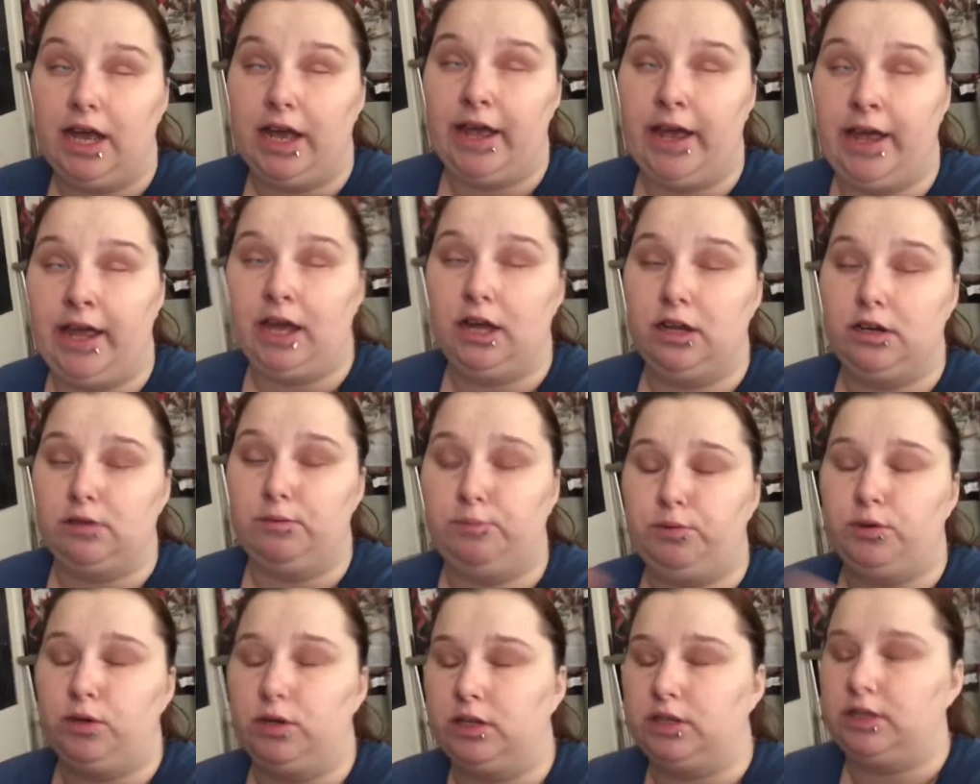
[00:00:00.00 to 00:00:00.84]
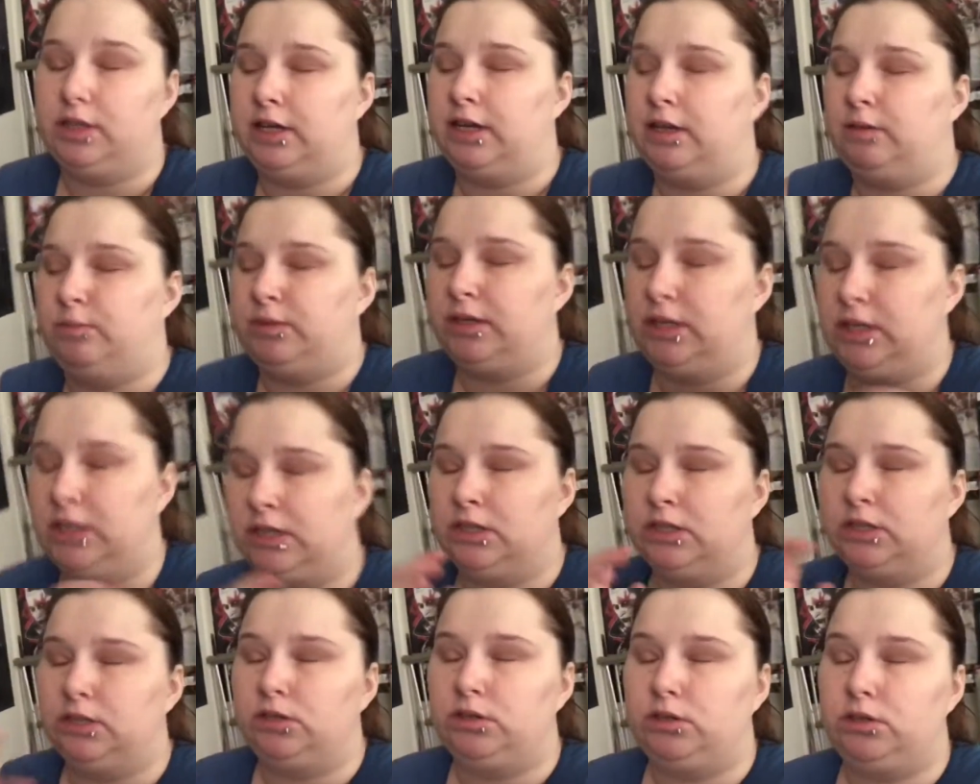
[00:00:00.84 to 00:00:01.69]
and put them
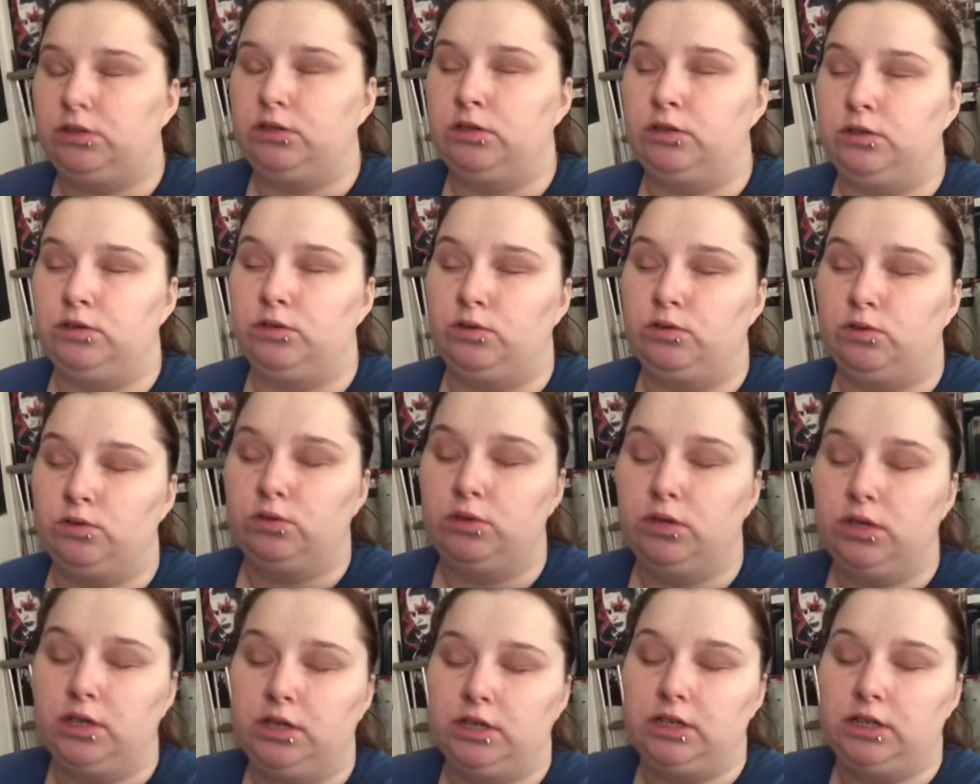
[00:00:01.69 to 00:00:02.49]
into,